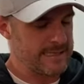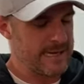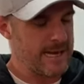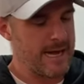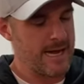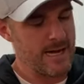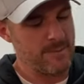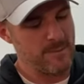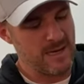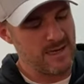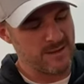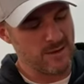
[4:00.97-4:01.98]

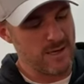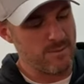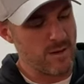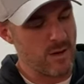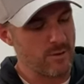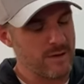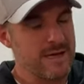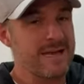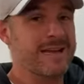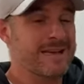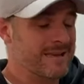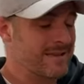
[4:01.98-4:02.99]
and it's only mild,
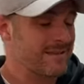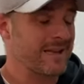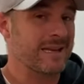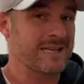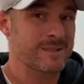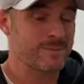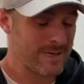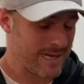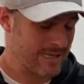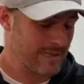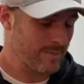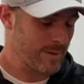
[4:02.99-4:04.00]
the less
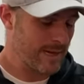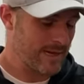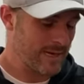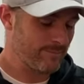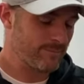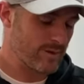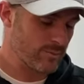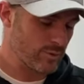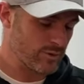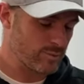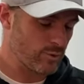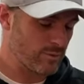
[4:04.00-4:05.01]
pain the better, the more
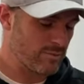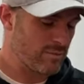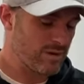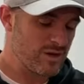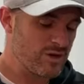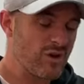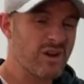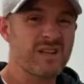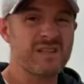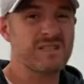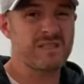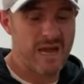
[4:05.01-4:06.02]
support. Remember, you're not going
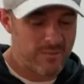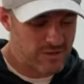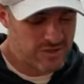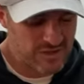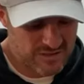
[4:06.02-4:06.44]
to damage